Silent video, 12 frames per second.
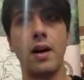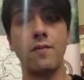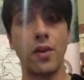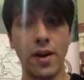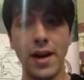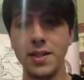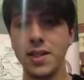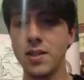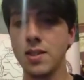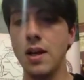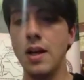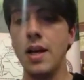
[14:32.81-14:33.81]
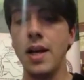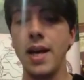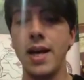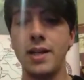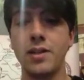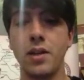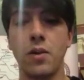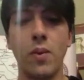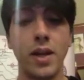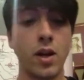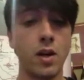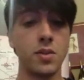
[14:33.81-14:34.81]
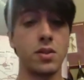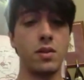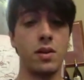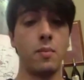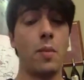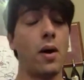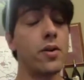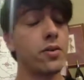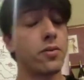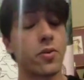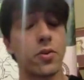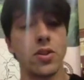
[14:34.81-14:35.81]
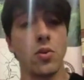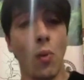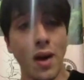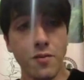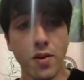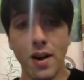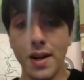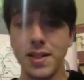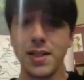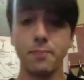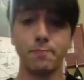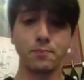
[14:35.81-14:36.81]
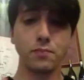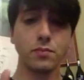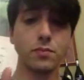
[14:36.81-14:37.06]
varieties. And when it comes about, of course, the white variety,